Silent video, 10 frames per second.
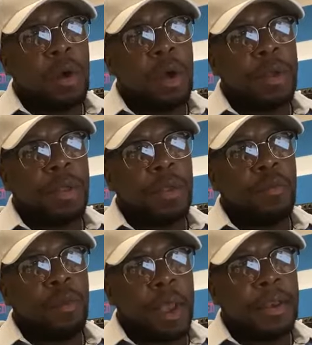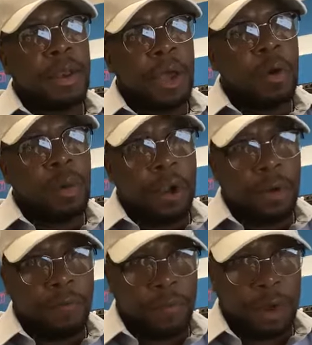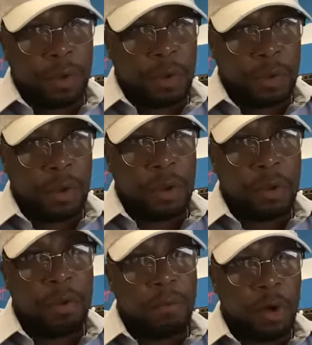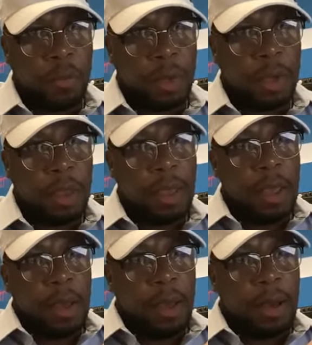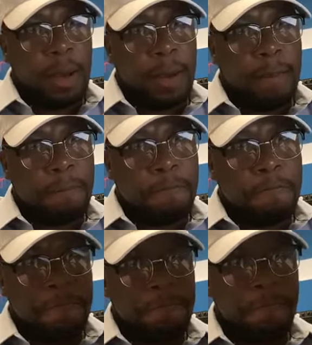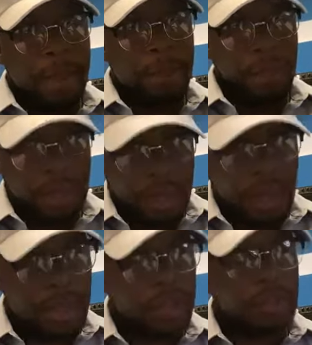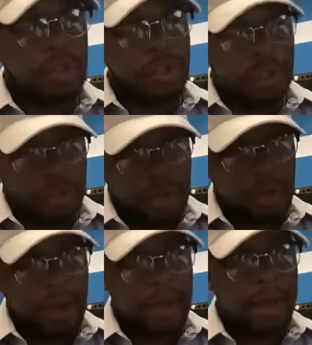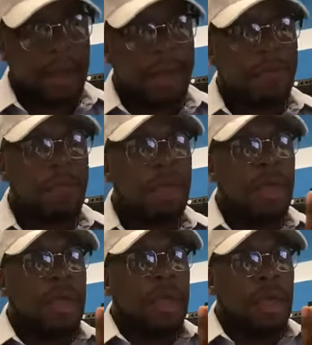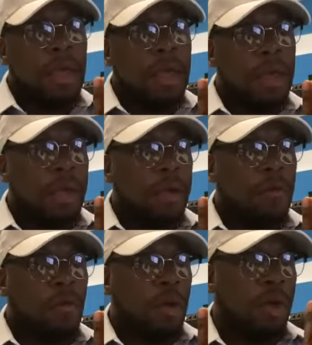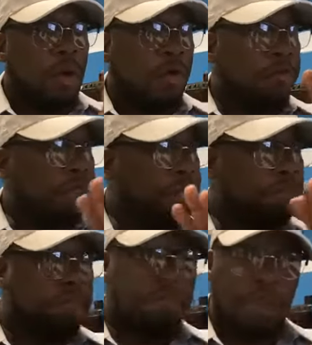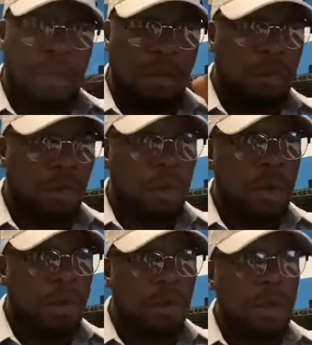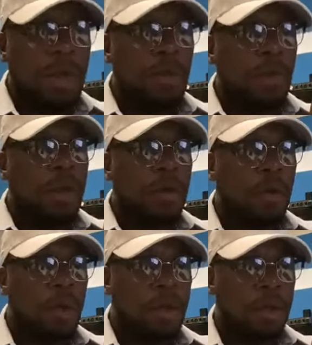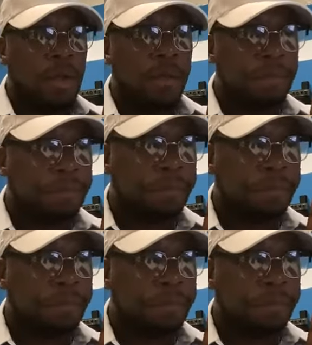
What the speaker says: on, and right now we're in a very critical moment. If you can, just share the live, and we'll be through it really, really quickly.